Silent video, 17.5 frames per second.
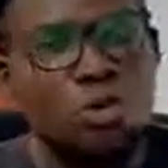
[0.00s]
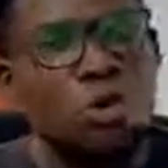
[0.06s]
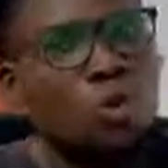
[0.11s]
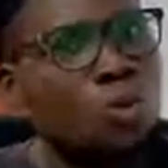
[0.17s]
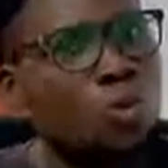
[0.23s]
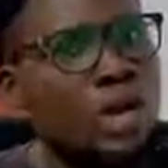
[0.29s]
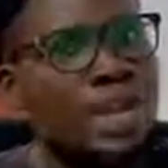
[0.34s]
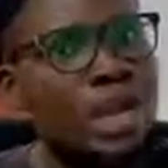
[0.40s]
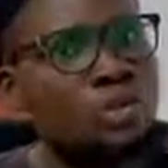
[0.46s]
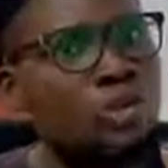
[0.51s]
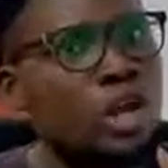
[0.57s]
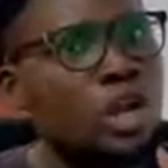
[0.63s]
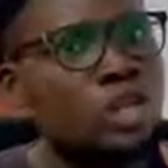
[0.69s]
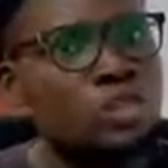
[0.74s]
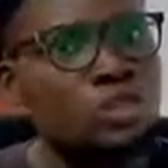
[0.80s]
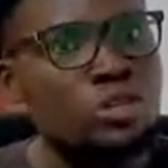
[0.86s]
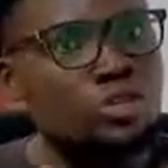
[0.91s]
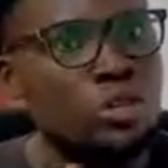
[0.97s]
Whether you are
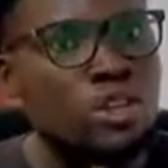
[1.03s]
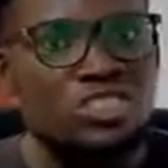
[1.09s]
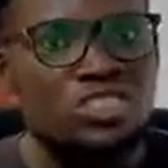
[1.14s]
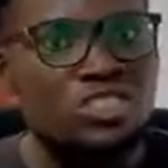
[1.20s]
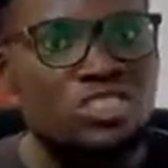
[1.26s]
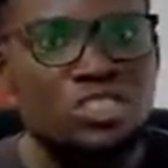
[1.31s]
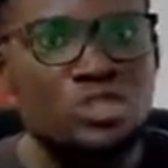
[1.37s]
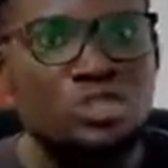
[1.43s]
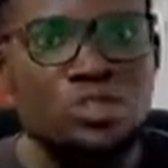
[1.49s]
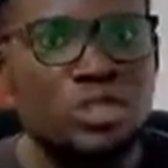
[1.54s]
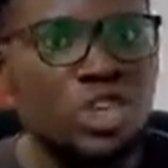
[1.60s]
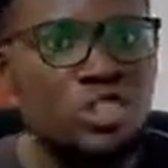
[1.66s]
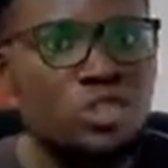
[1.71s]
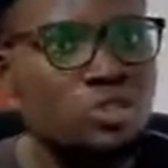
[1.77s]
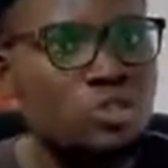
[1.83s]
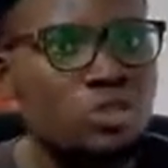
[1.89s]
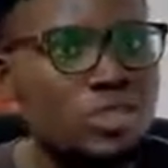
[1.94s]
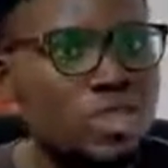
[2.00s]
a university
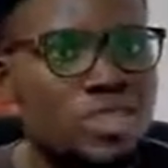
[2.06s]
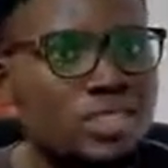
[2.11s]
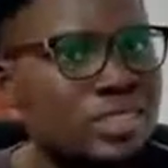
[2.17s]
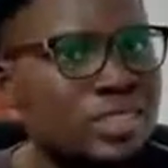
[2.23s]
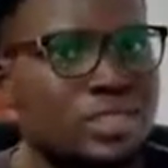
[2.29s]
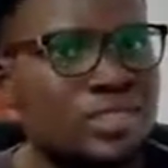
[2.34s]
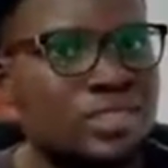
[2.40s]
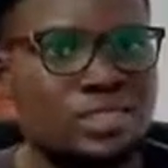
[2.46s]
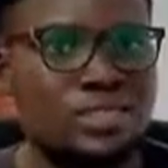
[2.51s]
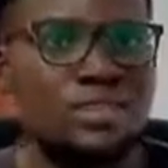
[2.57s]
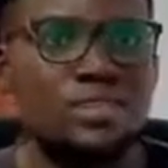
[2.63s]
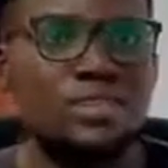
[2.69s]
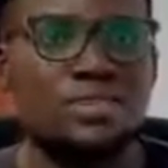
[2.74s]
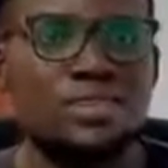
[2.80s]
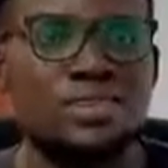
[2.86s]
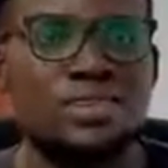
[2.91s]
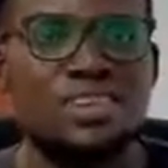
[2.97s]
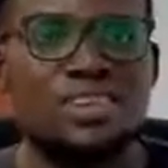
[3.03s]
student, you really need
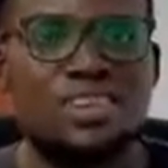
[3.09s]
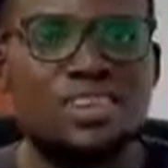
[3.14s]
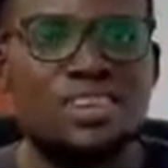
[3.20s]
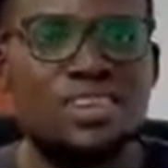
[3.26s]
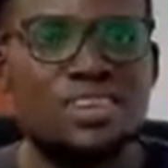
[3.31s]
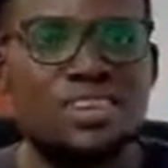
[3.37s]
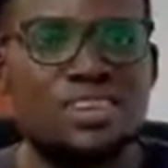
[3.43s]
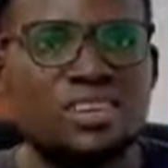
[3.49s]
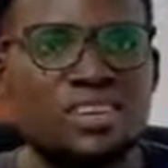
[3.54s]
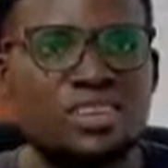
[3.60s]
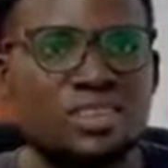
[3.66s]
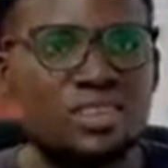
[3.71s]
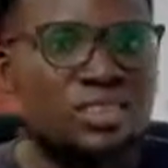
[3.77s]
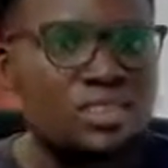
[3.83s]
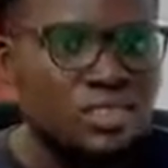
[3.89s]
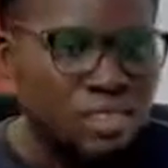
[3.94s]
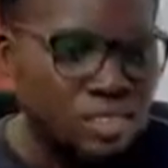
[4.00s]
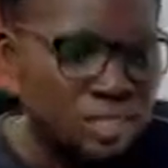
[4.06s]

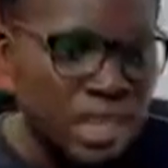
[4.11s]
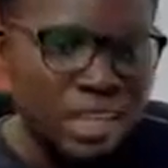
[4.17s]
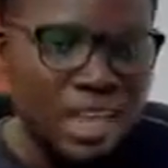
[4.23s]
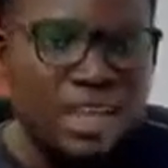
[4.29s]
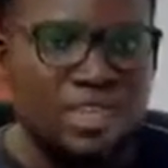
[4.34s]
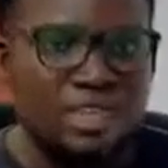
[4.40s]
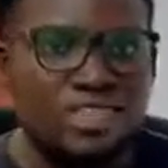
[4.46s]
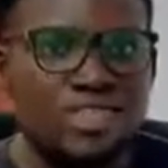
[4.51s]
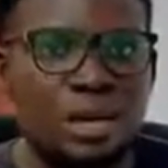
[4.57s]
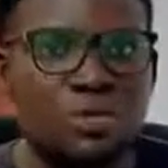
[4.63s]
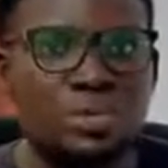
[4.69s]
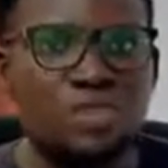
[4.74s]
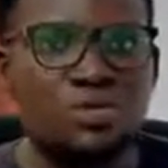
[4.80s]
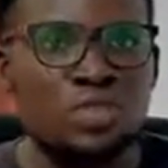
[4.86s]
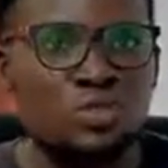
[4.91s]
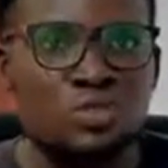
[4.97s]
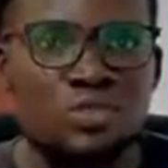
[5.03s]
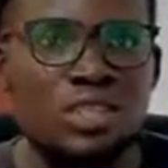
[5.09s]
this analysis I'm
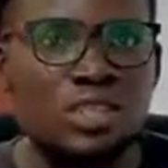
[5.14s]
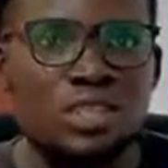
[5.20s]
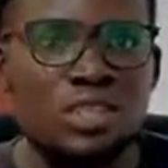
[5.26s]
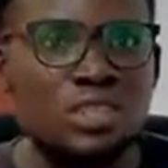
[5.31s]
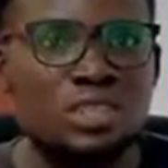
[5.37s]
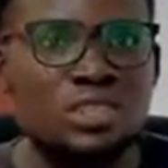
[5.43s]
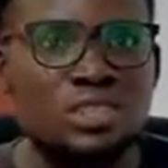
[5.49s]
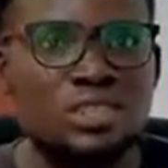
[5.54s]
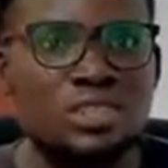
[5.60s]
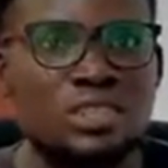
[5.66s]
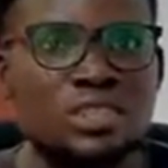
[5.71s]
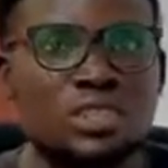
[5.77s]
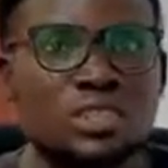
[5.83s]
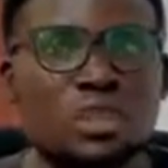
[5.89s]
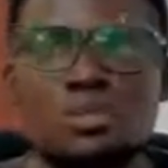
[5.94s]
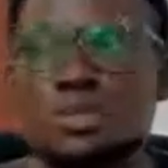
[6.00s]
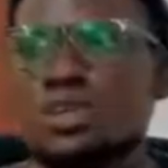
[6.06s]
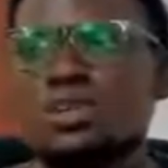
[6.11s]
giving. You really need this,
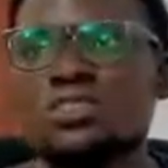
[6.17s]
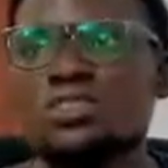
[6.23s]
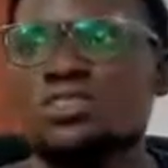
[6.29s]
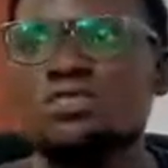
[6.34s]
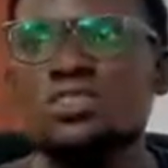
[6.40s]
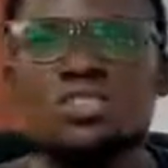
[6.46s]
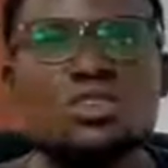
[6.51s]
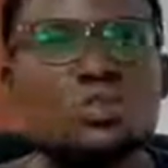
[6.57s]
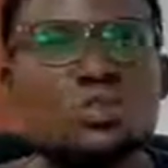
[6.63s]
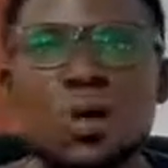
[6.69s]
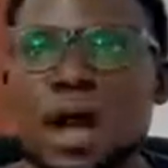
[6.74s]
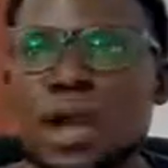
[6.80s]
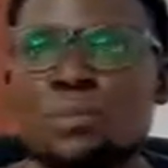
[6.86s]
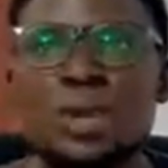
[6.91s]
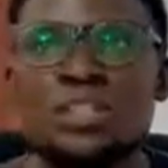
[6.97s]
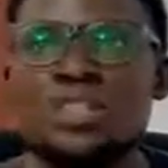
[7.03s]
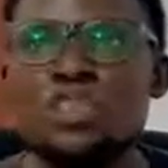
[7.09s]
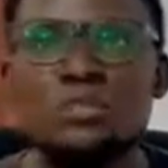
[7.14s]
because the reason why
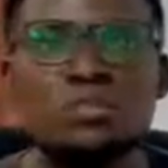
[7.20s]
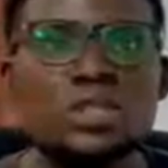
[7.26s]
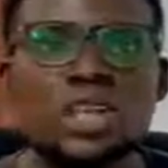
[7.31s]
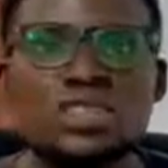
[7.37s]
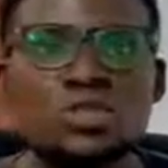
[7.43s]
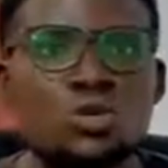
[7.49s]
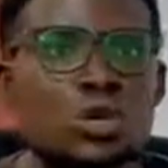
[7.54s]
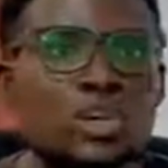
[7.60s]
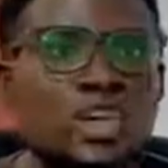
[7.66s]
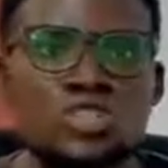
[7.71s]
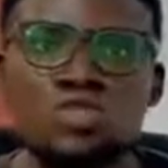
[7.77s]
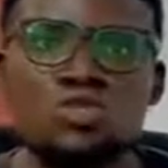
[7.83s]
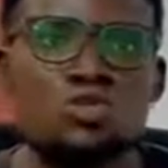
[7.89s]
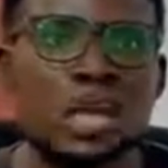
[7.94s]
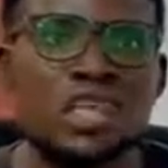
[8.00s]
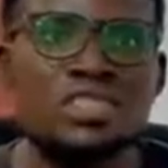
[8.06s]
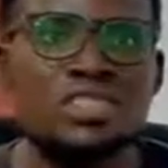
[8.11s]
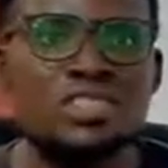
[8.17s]
many students don't get it
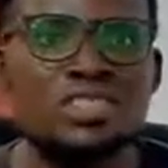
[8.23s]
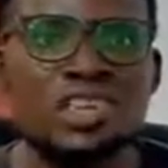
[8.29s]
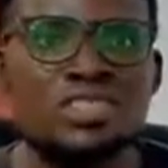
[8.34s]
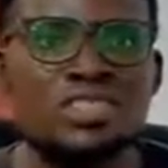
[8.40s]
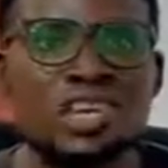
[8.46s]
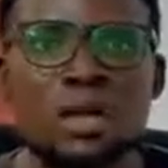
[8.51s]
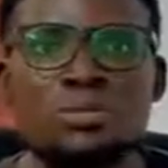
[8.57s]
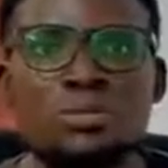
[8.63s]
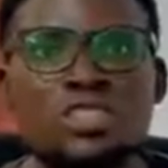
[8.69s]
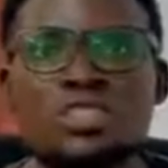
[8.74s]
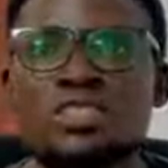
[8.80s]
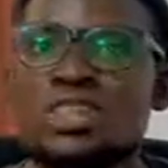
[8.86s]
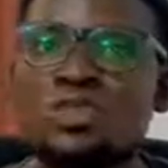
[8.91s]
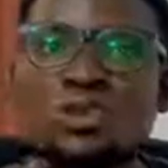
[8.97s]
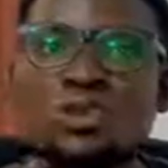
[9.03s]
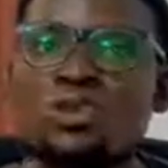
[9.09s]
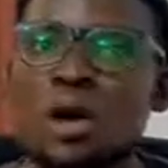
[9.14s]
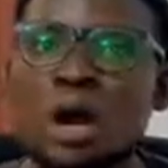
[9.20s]
right in the exam is
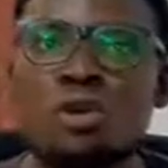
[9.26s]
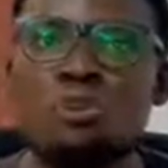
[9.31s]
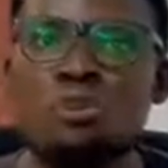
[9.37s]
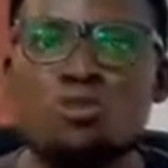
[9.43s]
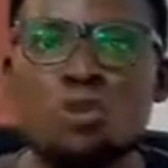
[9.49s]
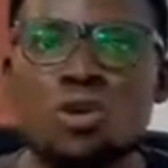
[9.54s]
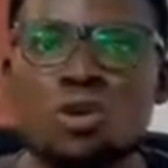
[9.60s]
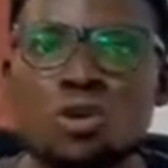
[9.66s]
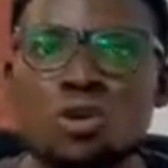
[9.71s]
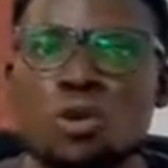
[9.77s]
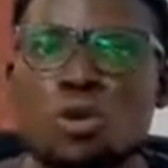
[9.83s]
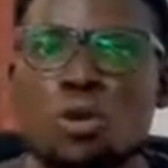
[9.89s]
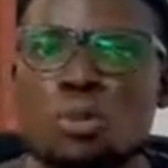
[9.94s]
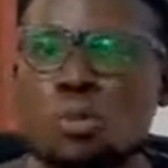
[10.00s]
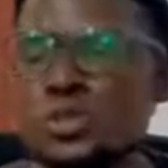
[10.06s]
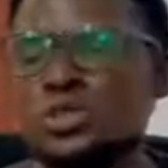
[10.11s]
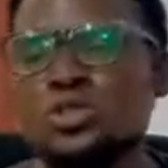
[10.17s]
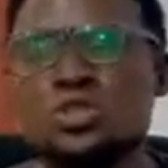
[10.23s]
they don't know how to follow
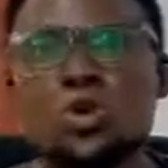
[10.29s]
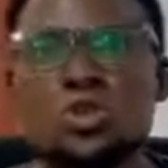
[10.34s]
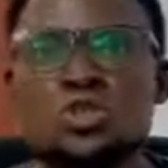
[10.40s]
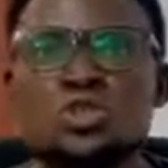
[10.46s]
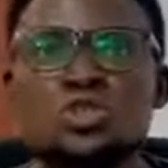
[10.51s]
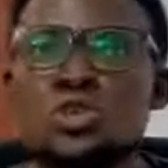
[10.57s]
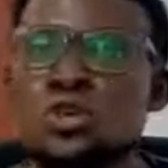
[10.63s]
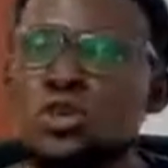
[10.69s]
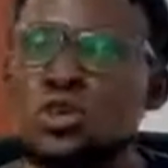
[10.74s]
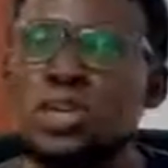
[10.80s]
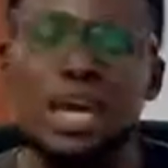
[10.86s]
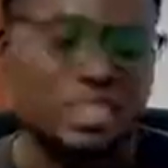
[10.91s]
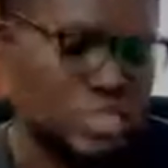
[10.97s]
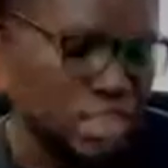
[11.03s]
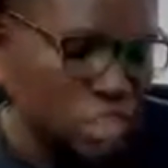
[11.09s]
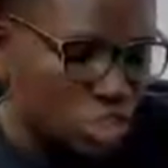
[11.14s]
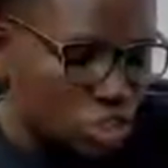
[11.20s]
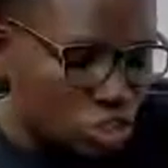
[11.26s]
protocols. You don't know
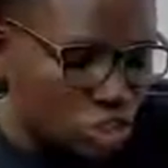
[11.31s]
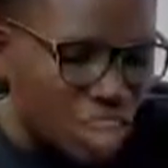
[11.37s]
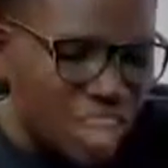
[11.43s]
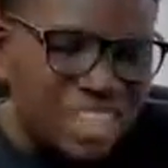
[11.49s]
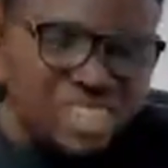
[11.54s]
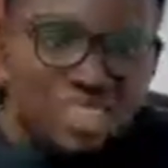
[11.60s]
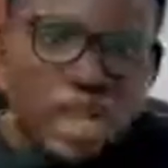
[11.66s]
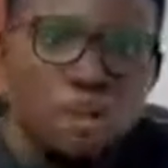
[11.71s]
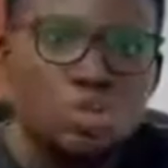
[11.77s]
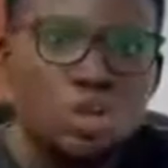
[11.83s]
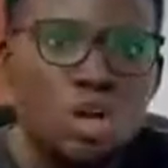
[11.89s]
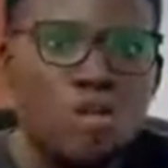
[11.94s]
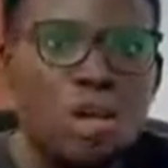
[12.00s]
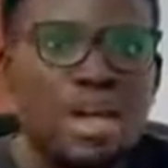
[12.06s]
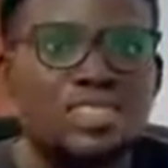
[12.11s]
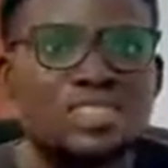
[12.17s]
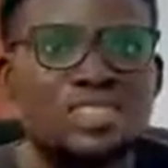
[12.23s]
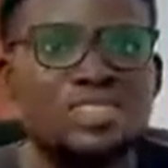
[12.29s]
that your exam you're
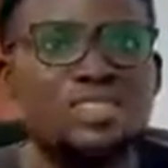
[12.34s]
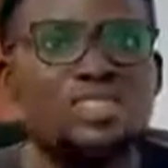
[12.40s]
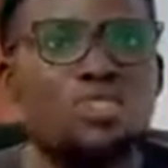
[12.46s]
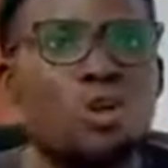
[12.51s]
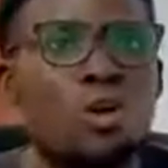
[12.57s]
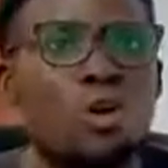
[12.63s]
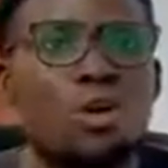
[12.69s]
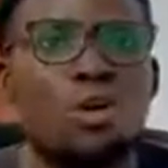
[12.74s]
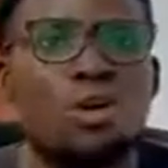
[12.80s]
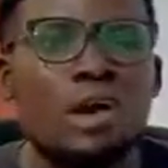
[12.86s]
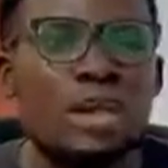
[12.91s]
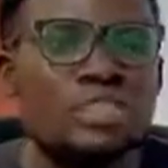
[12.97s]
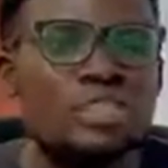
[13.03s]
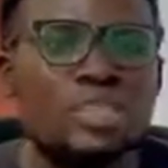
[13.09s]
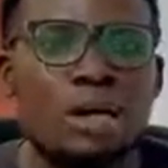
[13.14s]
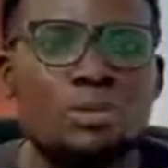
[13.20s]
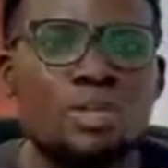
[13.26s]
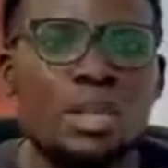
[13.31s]
writing, your
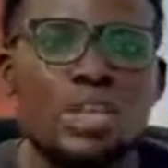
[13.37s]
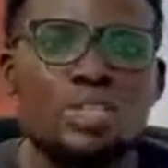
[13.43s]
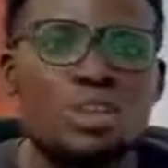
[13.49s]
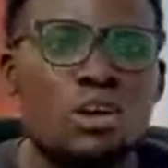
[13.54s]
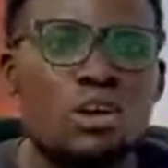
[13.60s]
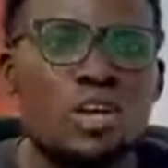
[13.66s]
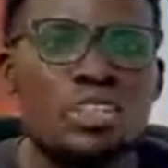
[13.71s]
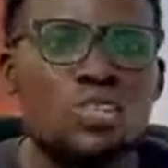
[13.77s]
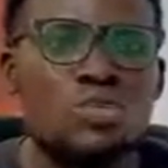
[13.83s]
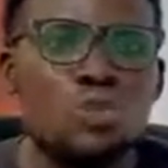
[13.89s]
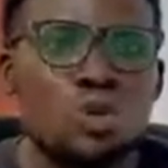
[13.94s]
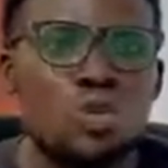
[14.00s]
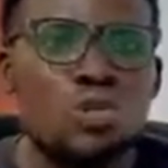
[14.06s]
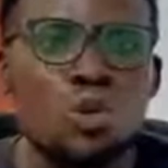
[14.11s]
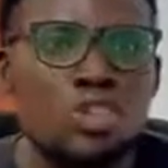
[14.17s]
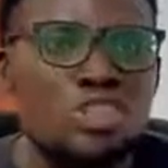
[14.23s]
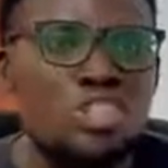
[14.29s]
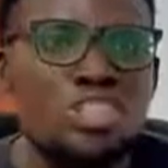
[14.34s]
examiners already knows
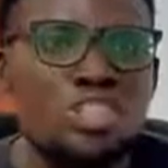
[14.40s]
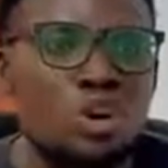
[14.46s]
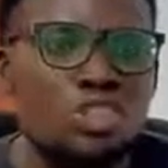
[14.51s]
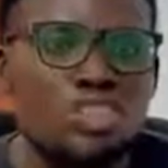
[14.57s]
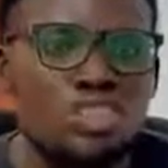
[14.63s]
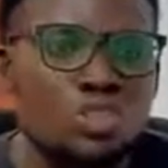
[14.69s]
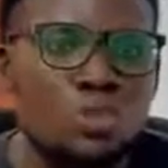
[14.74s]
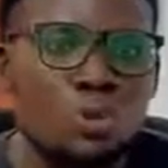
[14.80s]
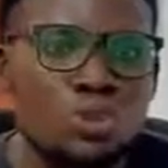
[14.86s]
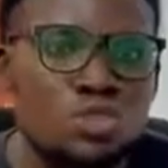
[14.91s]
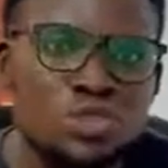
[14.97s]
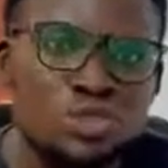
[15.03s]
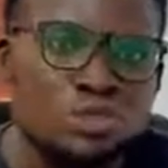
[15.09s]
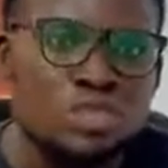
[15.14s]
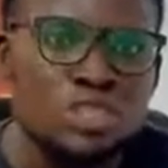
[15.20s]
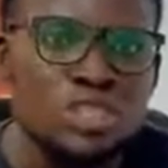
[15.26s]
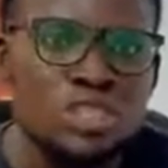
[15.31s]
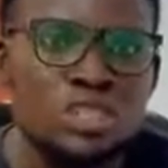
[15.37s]
what he or she wants to
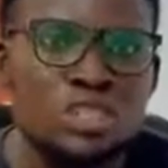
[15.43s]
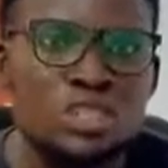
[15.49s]
read.